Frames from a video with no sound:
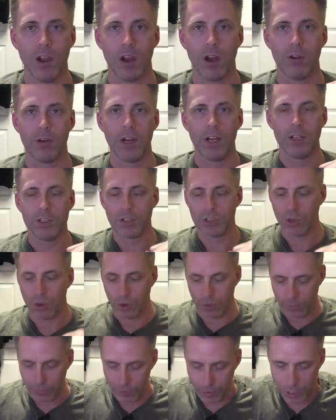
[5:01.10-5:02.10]
All right,
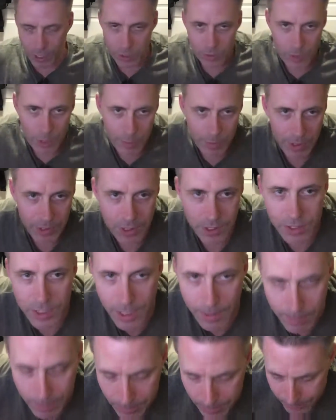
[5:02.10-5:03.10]
so if you guys want to pick this
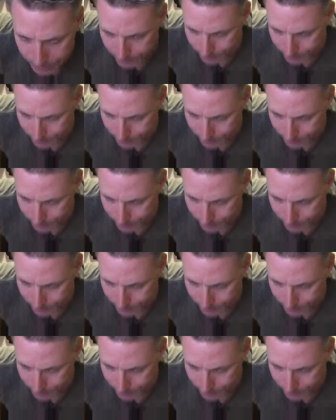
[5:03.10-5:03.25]
up,